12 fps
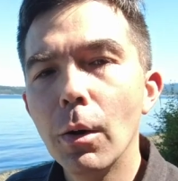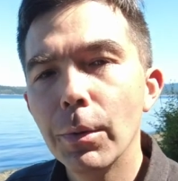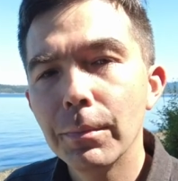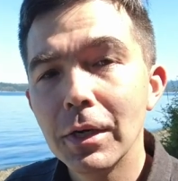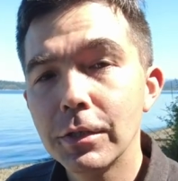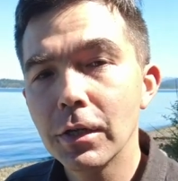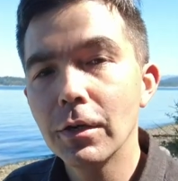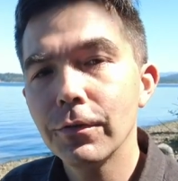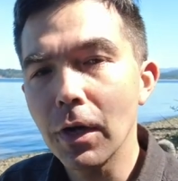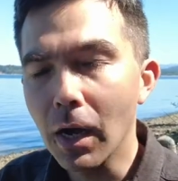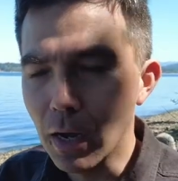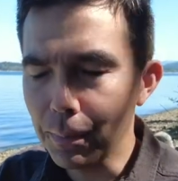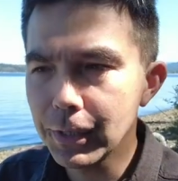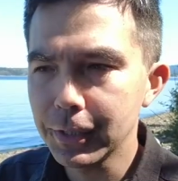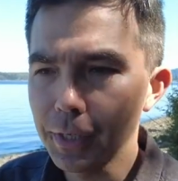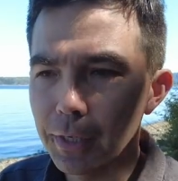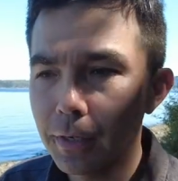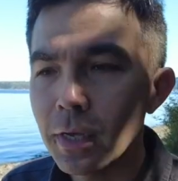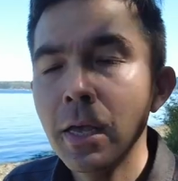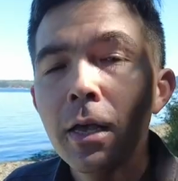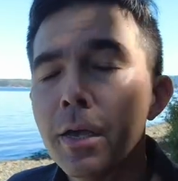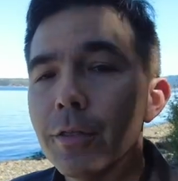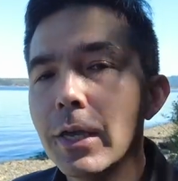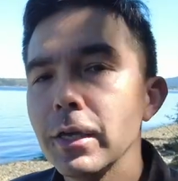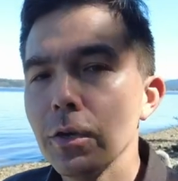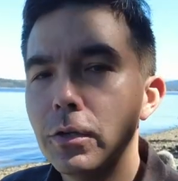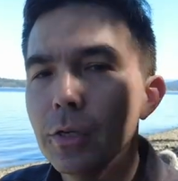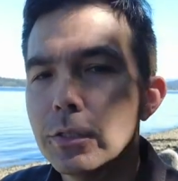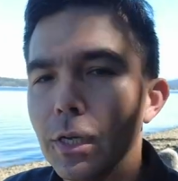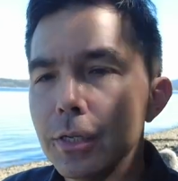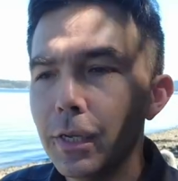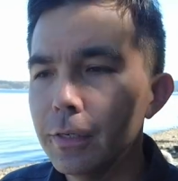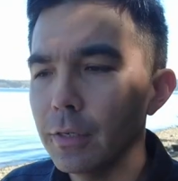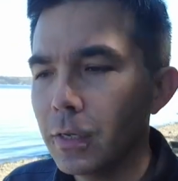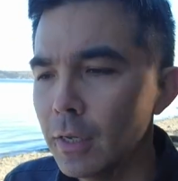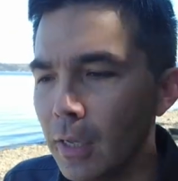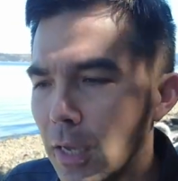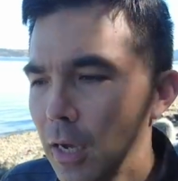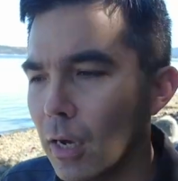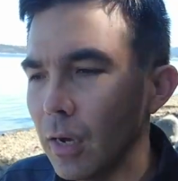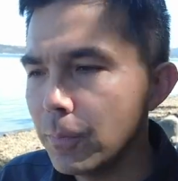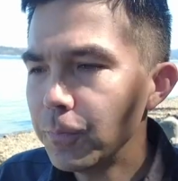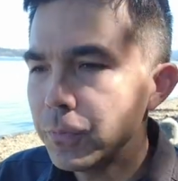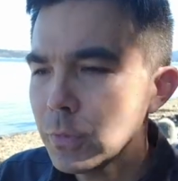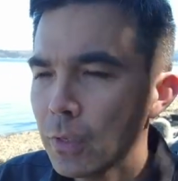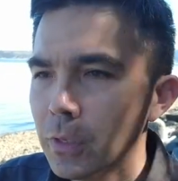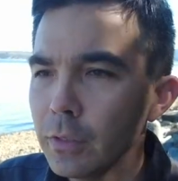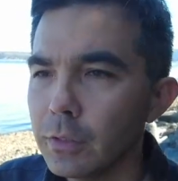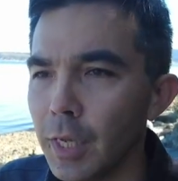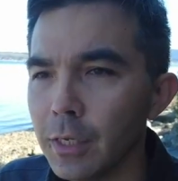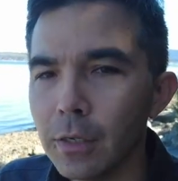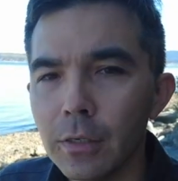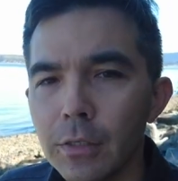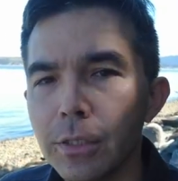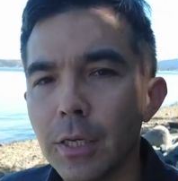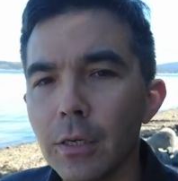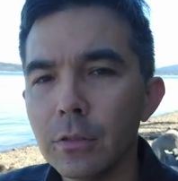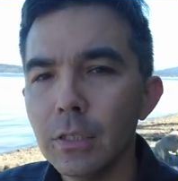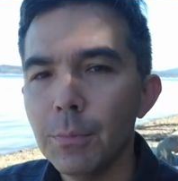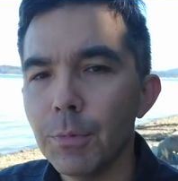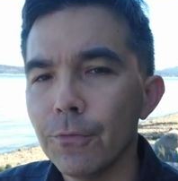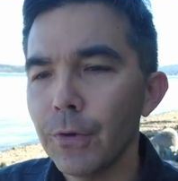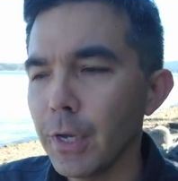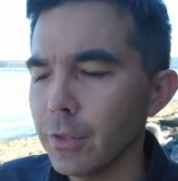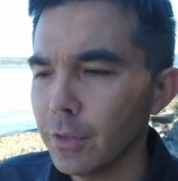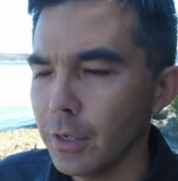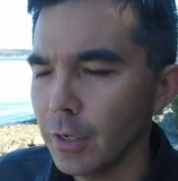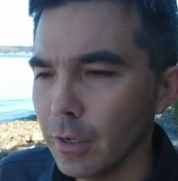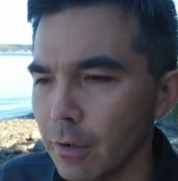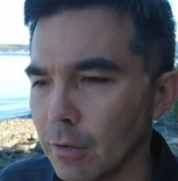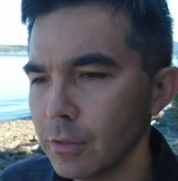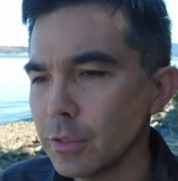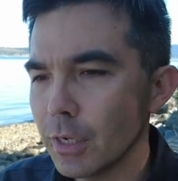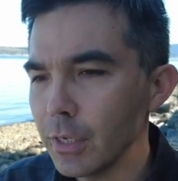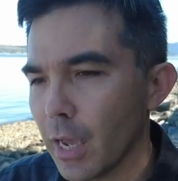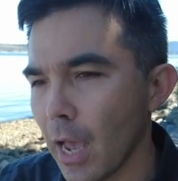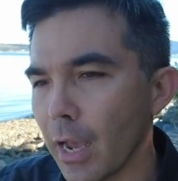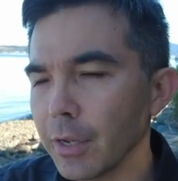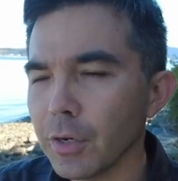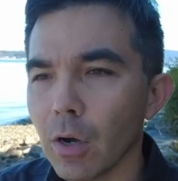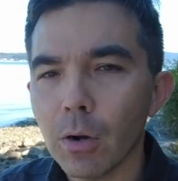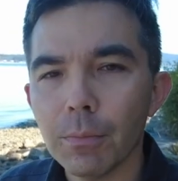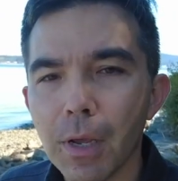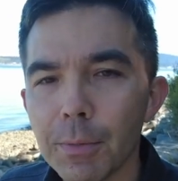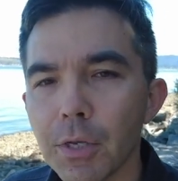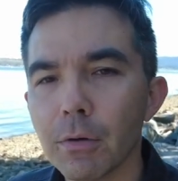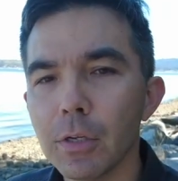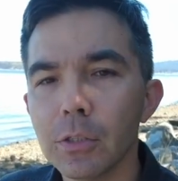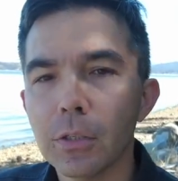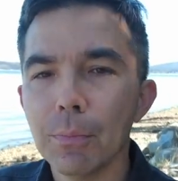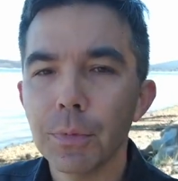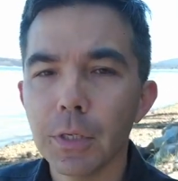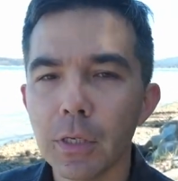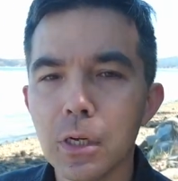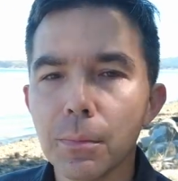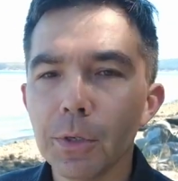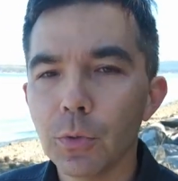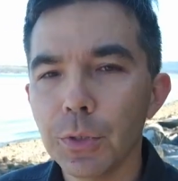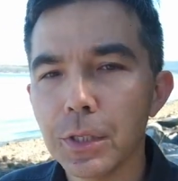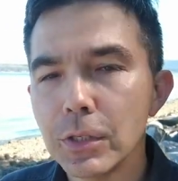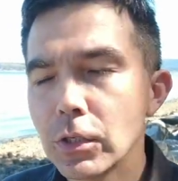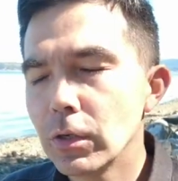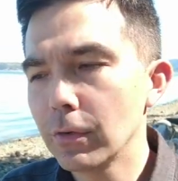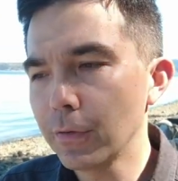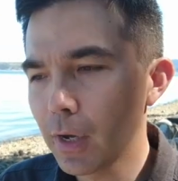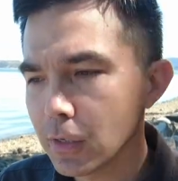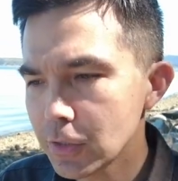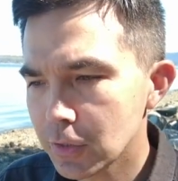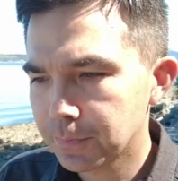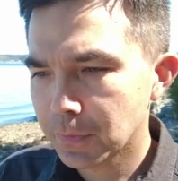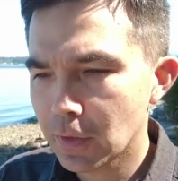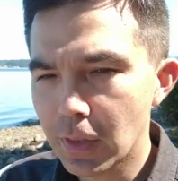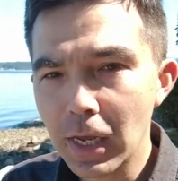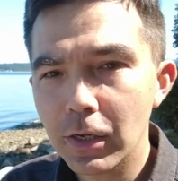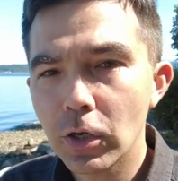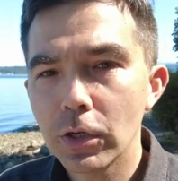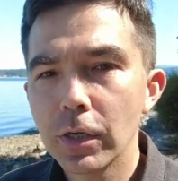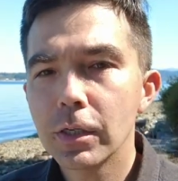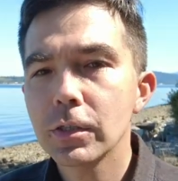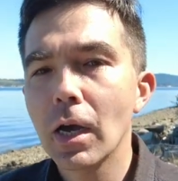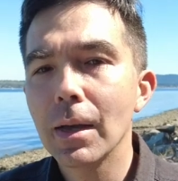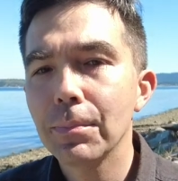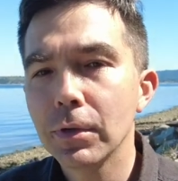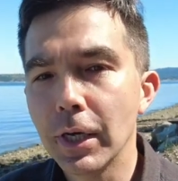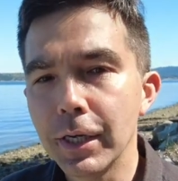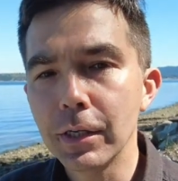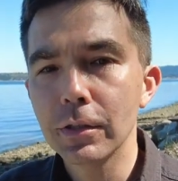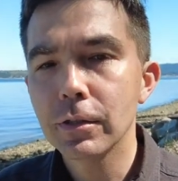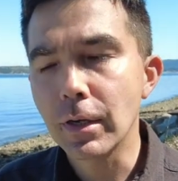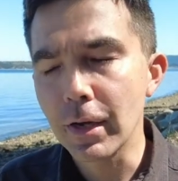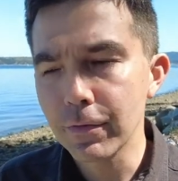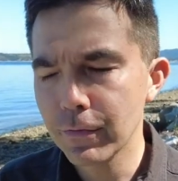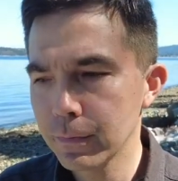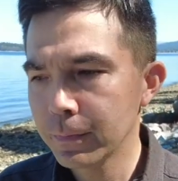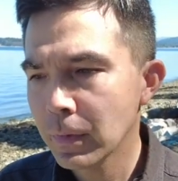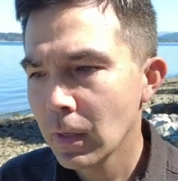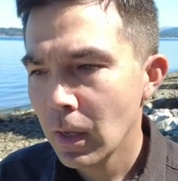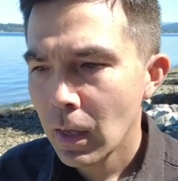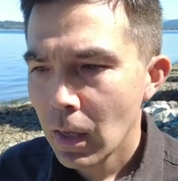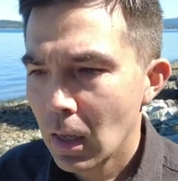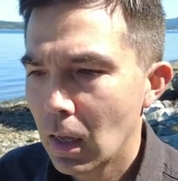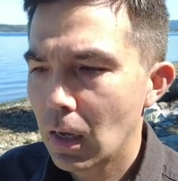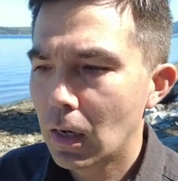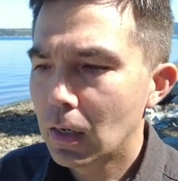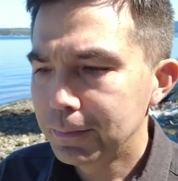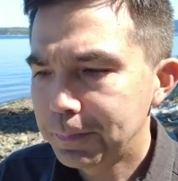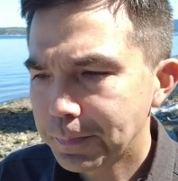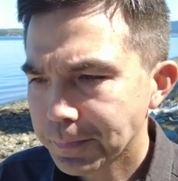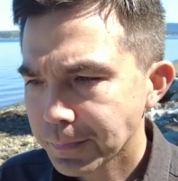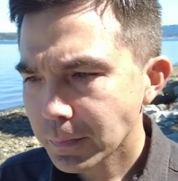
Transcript: open myself up again. Thank goodness I didn't um, take, a, take a leap of faith here and say, yeah, you know what, maybe there is something here between the two of us. Thank goodness I played it safe. Um,